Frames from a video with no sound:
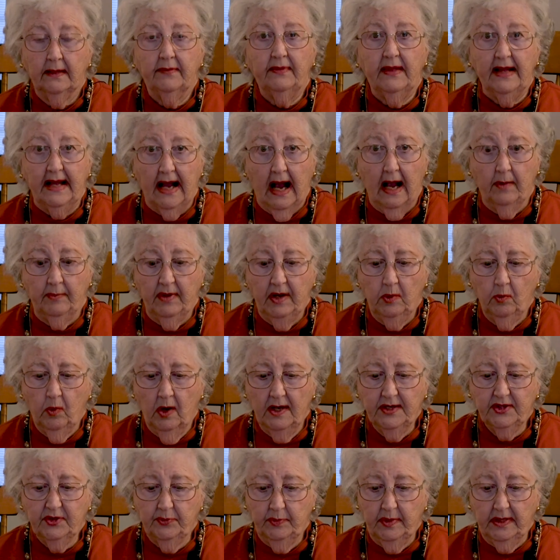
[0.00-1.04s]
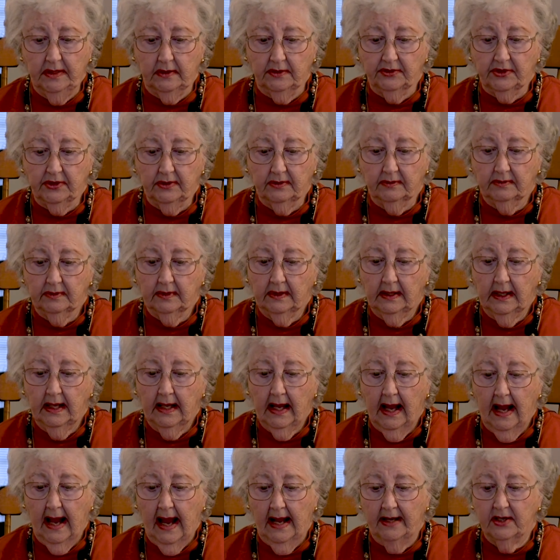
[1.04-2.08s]
The abbey was built,
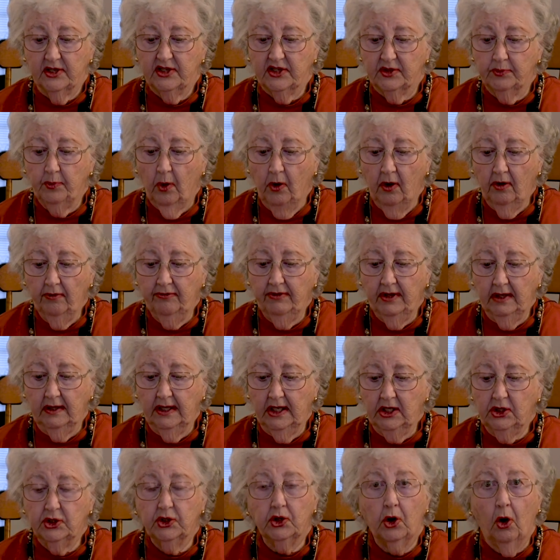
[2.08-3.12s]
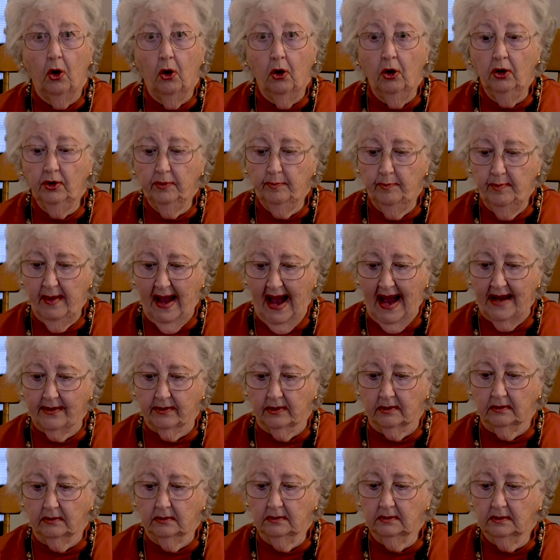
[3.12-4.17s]
and a small village called
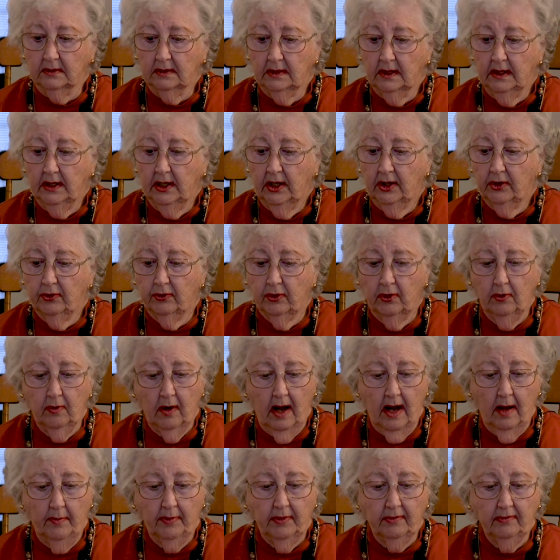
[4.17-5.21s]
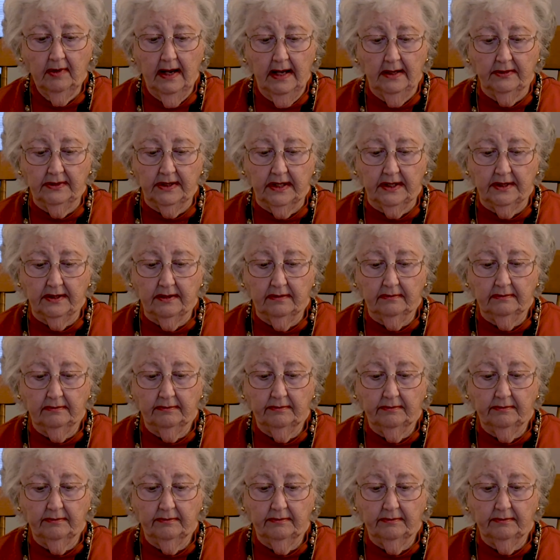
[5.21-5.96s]
Battle grew up around it.